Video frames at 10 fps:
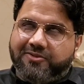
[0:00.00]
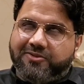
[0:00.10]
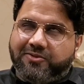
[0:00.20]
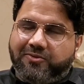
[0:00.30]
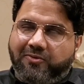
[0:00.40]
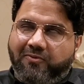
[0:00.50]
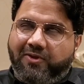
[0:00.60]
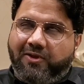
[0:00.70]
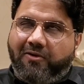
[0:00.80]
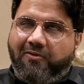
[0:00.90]
So
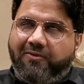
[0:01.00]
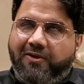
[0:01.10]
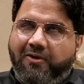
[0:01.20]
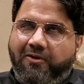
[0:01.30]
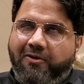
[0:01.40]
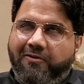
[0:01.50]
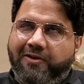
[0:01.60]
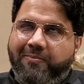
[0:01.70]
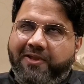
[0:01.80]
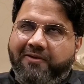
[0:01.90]
we all
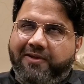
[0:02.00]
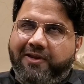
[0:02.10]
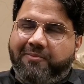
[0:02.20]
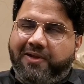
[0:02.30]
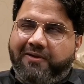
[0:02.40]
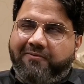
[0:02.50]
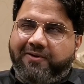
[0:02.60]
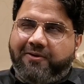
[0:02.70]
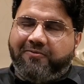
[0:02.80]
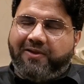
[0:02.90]
will be available in
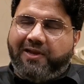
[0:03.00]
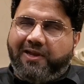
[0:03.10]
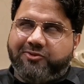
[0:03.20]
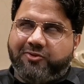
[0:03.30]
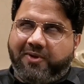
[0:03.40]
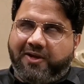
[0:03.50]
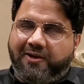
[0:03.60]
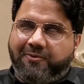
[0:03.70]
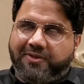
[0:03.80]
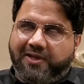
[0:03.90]
front of Allah
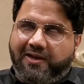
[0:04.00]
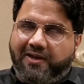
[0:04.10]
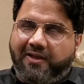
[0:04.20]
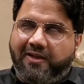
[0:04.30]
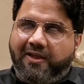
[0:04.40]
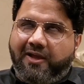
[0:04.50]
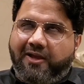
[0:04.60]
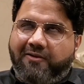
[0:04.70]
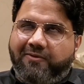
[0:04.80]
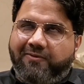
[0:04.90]
subhanahu wa ta'ala,
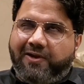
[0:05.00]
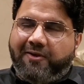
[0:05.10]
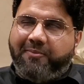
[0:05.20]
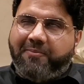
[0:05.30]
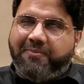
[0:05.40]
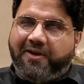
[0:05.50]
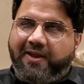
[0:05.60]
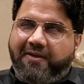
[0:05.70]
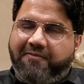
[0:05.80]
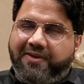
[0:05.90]
and we will
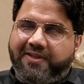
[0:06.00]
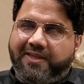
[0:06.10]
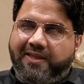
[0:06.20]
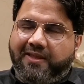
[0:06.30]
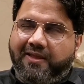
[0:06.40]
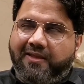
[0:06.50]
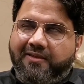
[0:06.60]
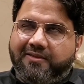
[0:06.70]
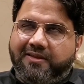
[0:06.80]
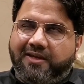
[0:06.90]
remember everything
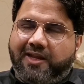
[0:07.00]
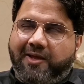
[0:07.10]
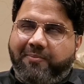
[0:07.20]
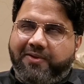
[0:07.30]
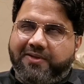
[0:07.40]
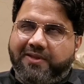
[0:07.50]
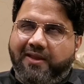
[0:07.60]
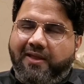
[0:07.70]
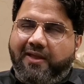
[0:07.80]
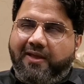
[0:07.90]
that happened
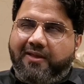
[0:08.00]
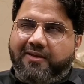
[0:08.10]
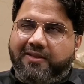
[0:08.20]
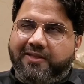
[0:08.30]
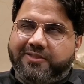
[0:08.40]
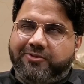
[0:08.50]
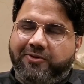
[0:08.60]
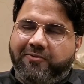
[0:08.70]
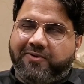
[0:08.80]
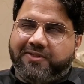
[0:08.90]
in this
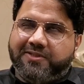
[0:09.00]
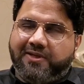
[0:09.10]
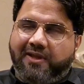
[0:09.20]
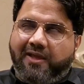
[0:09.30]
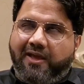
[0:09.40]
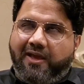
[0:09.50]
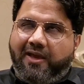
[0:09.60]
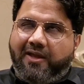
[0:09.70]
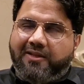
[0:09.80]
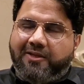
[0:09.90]
universe
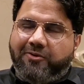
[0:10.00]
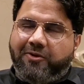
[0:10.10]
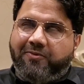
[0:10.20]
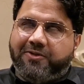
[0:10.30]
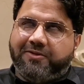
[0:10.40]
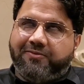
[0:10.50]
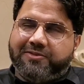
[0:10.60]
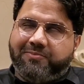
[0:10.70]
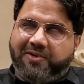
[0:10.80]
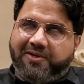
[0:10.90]
and the universe of
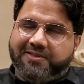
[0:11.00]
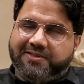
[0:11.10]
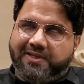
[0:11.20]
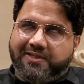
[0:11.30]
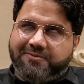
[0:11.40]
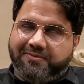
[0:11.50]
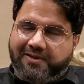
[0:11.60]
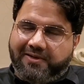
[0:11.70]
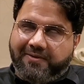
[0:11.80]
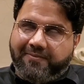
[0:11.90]
spirits as
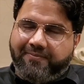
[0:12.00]
well.